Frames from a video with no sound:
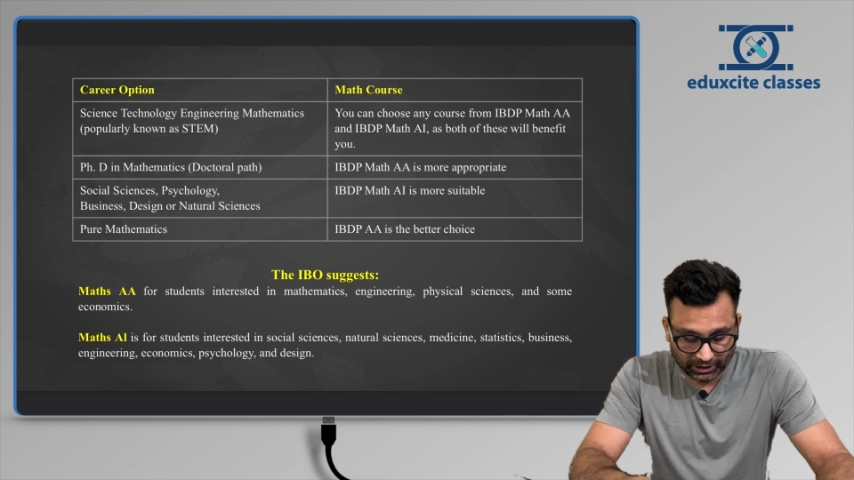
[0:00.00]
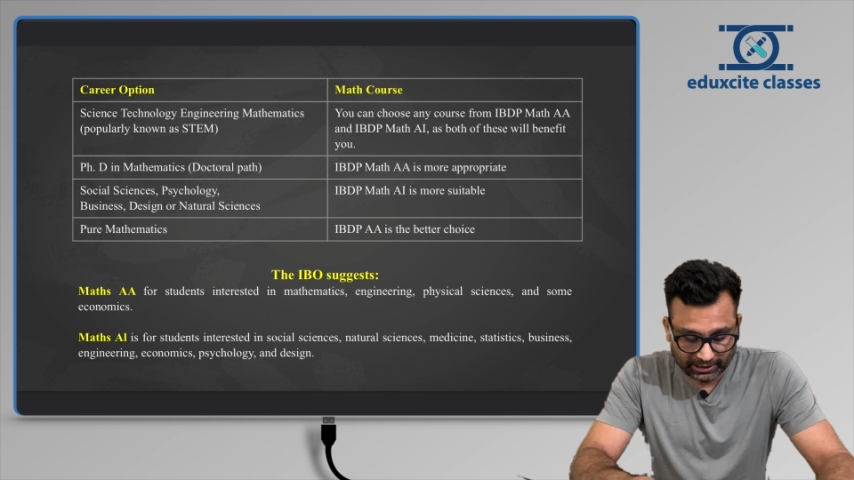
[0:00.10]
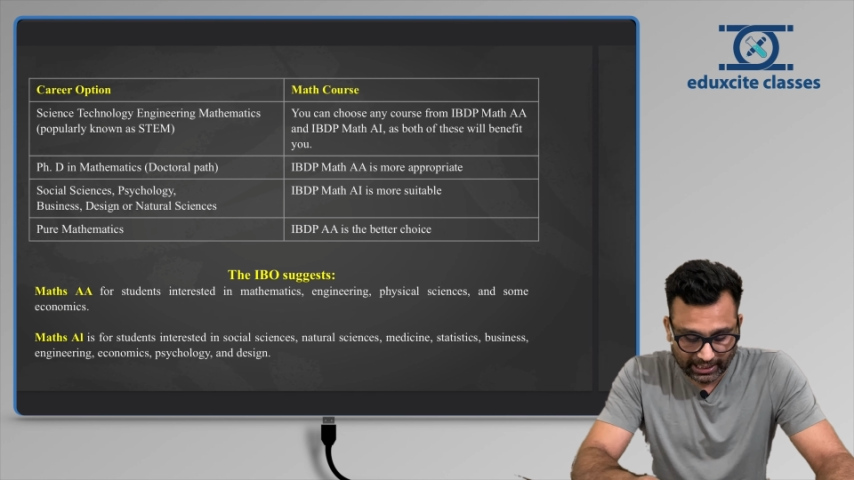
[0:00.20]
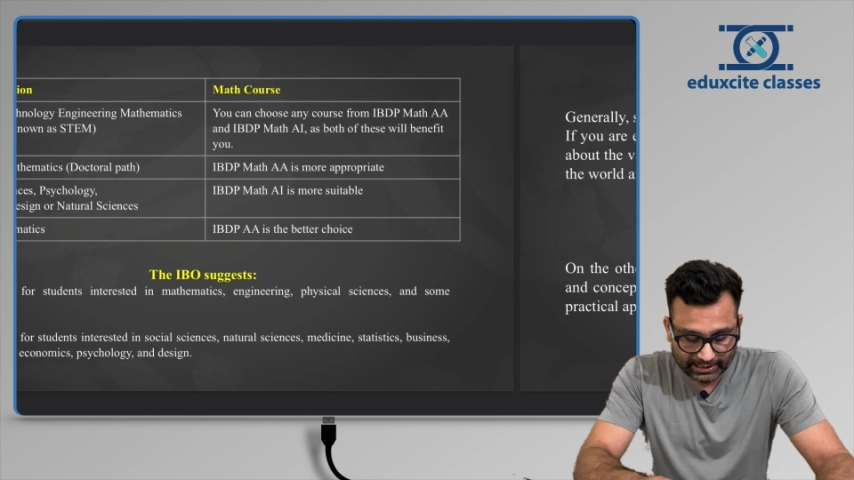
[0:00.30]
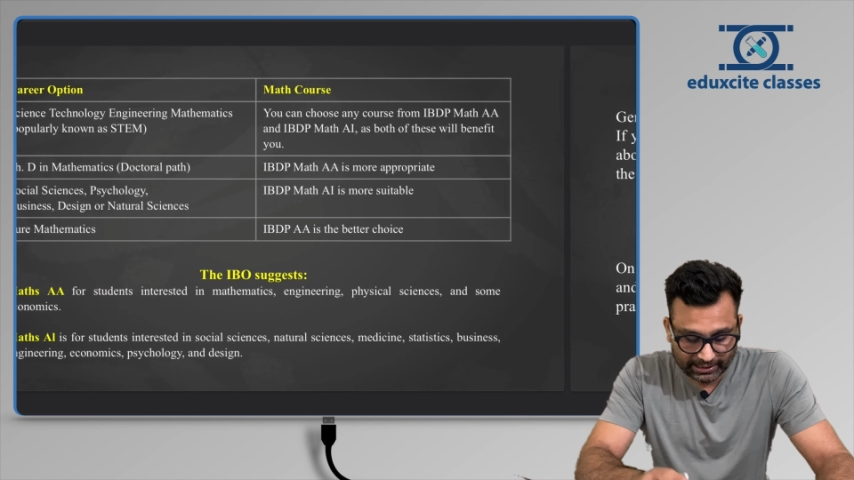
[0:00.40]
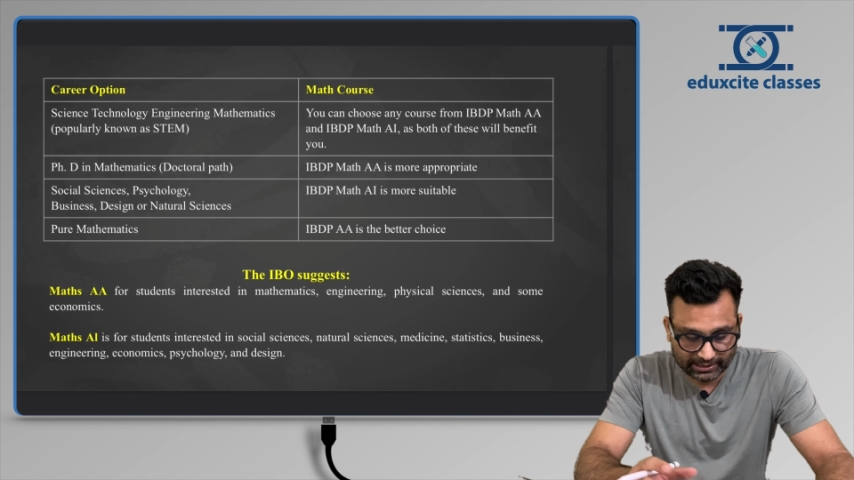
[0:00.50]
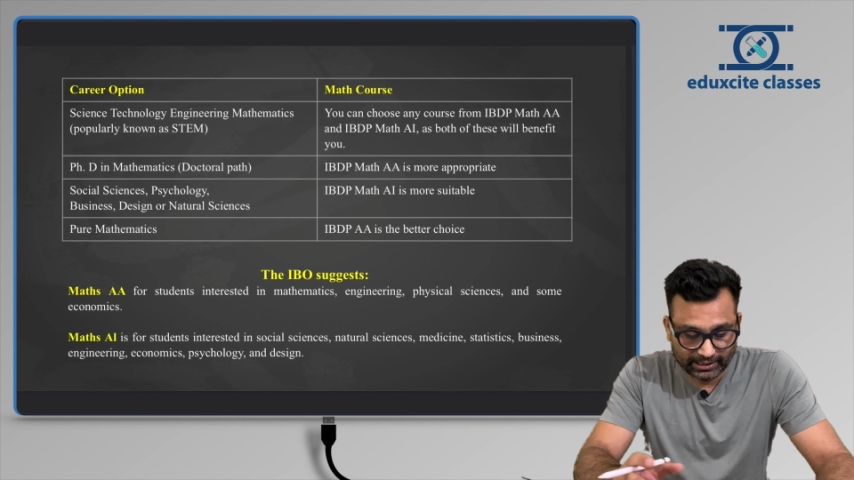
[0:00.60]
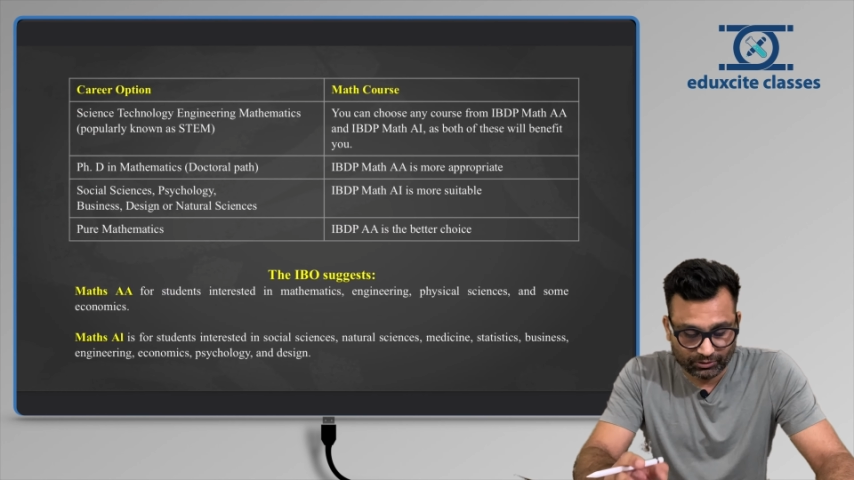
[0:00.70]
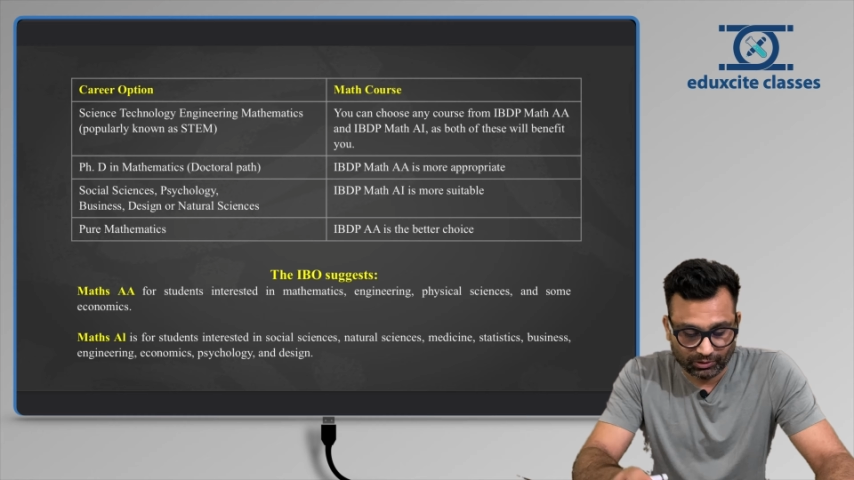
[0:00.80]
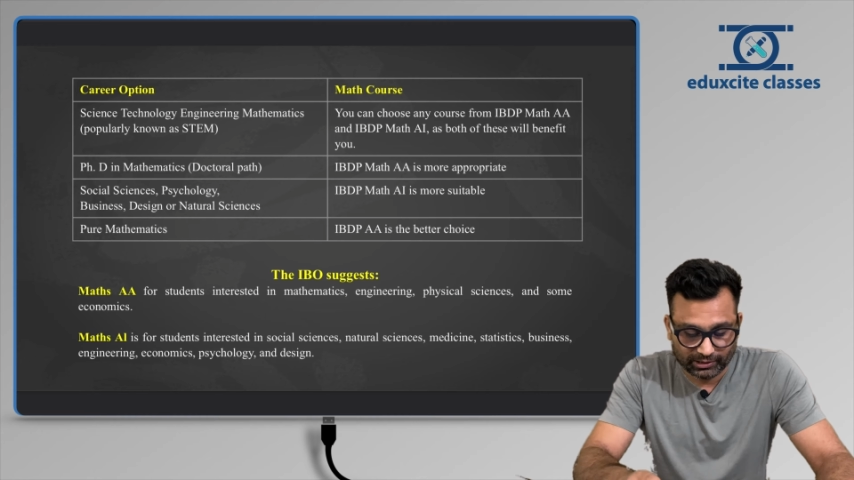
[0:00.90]
sciences,
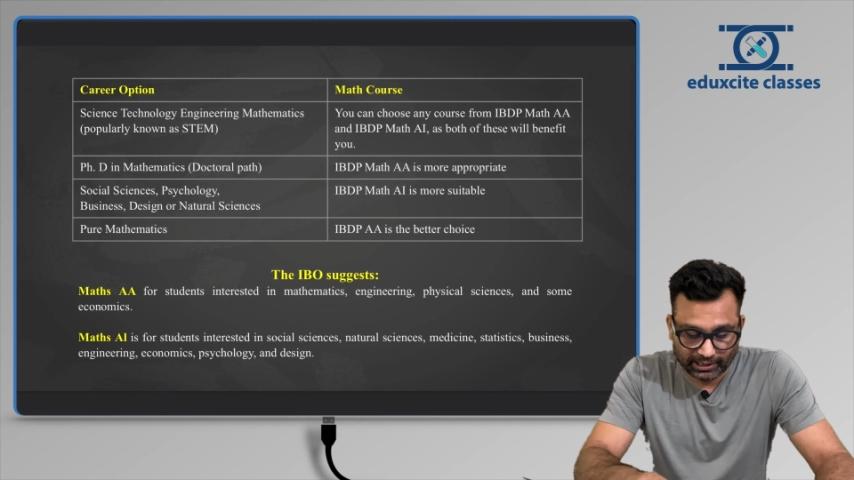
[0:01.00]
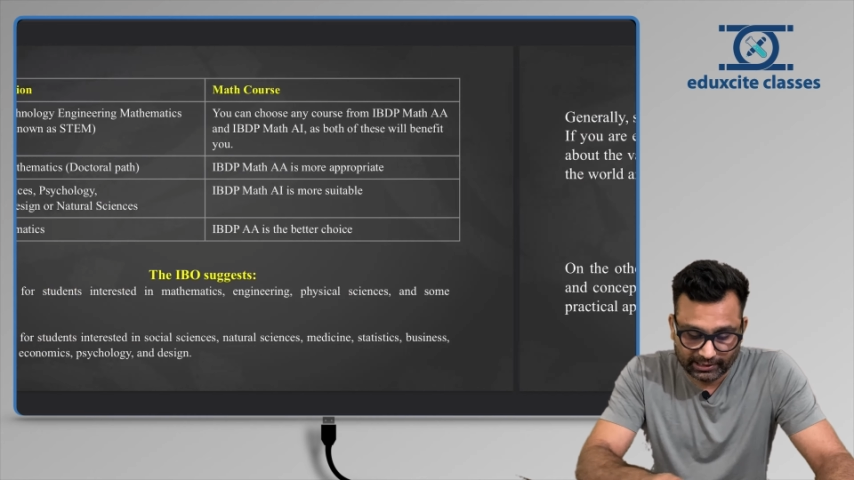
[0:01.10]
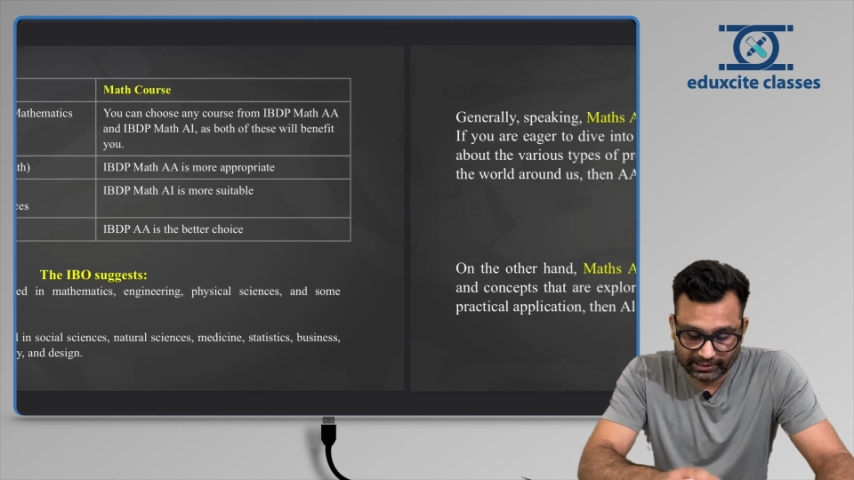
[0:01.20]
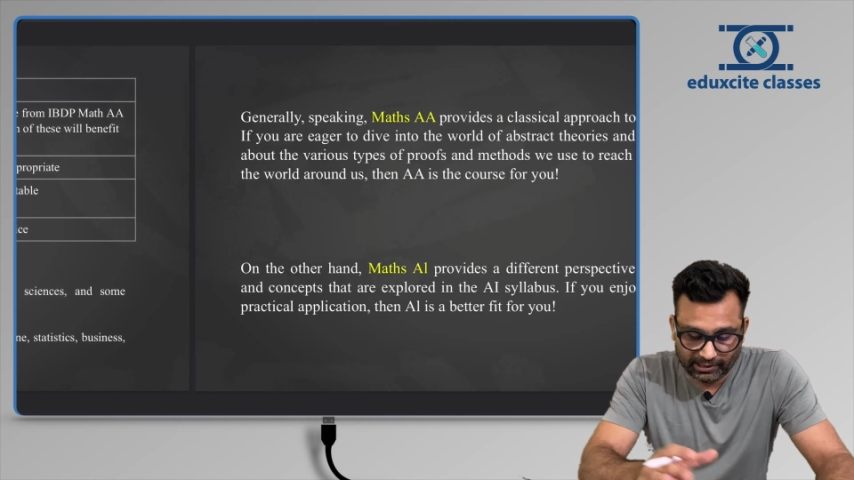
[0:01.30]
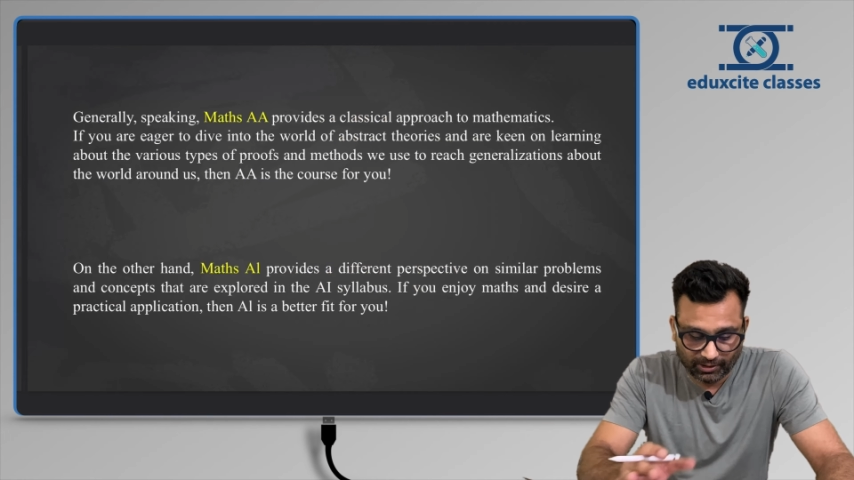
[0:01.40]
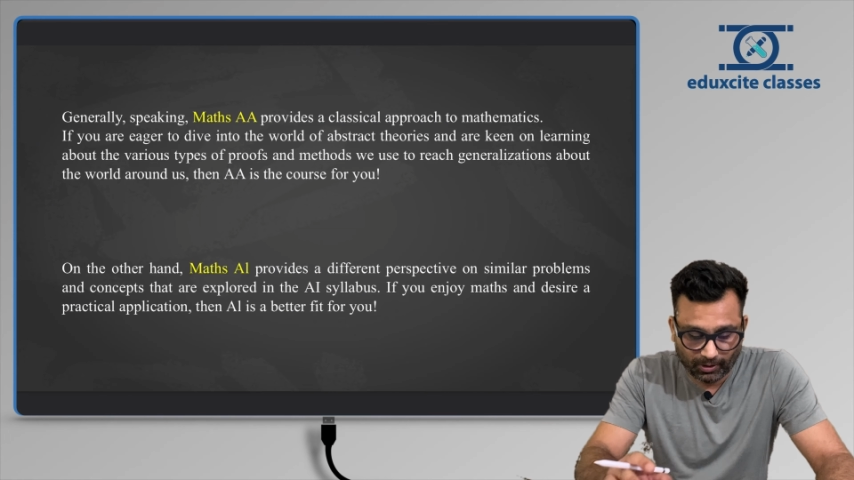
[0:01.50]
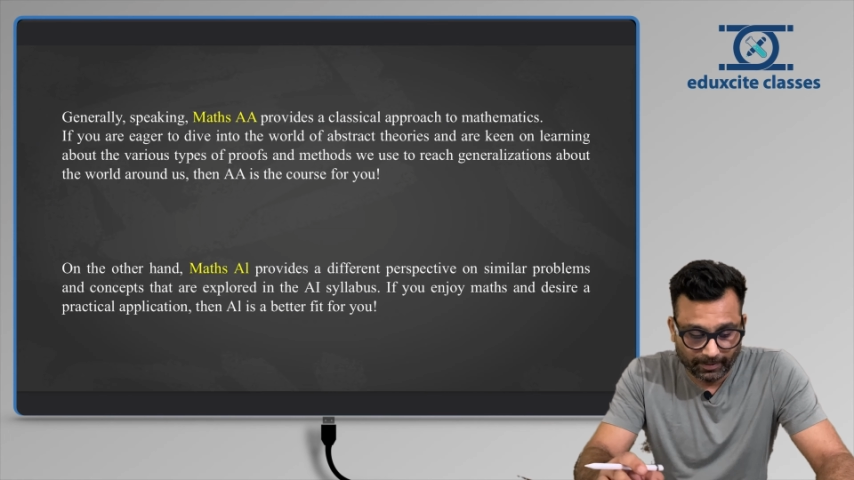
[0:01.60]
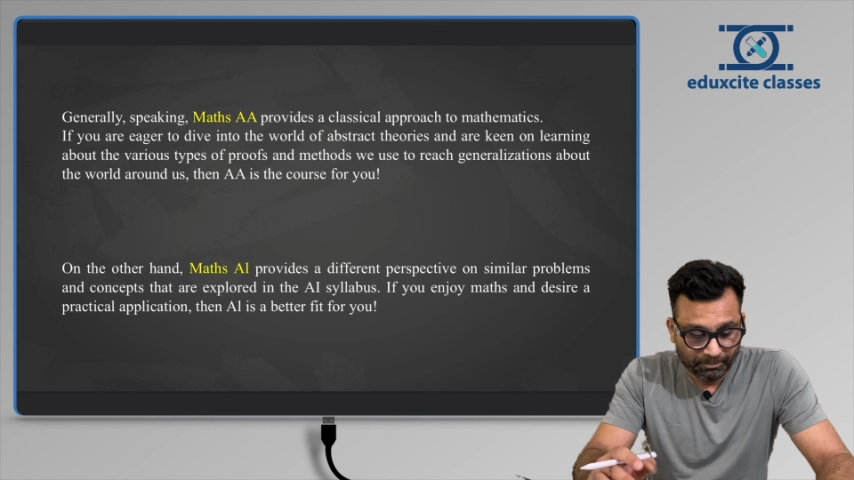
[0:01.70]
natural sciences and all.